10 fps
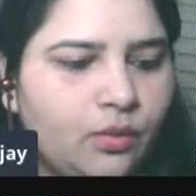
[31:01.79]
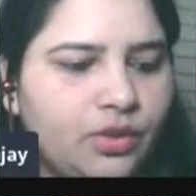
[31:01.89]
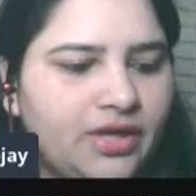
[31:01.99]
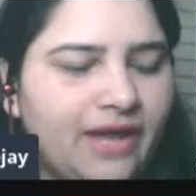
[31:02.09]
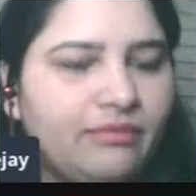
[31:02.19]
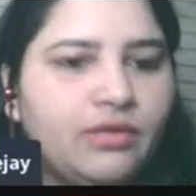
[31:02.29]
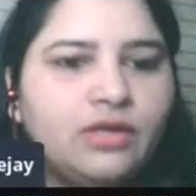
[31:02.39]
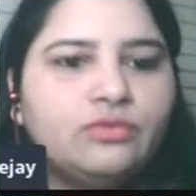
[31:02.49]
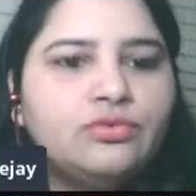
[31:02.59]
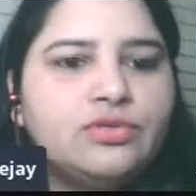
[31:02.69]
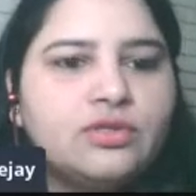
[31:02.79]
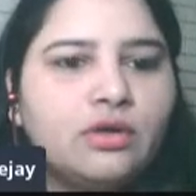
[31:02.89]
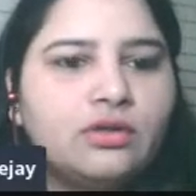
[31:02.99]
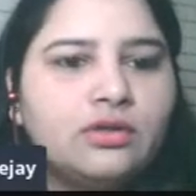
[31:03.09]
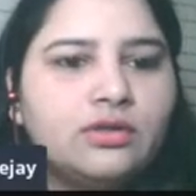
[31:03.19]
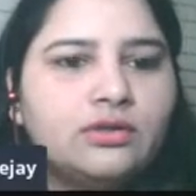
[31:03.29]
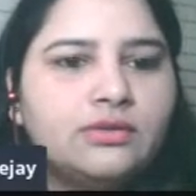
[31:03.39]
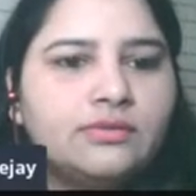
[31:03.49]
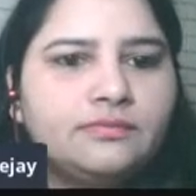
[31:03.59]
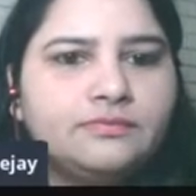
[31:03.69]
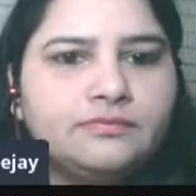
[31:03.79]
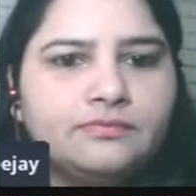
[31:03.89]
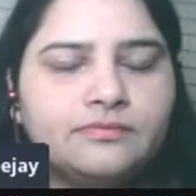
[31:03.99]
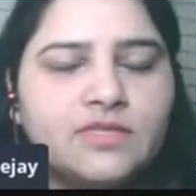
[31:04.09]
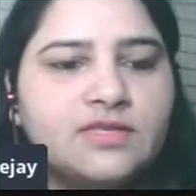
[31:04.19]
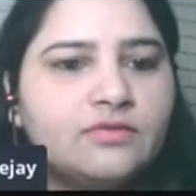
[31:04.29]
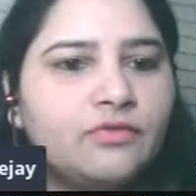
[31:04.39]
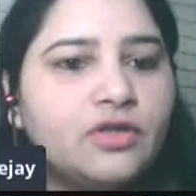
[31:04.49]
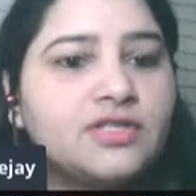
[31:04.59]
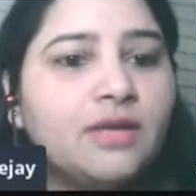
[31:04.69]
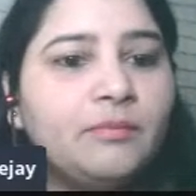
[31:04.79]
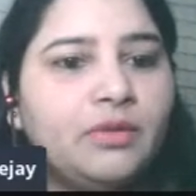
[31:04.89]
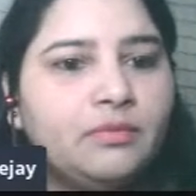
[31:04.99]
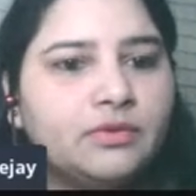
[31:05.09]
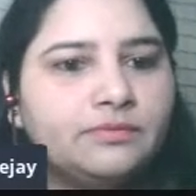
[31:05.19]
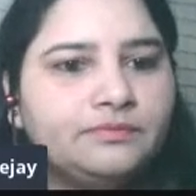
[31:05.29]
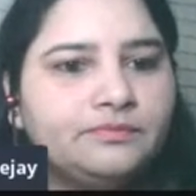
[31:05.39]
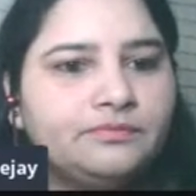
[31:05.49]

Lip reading: What can be used on the for some people?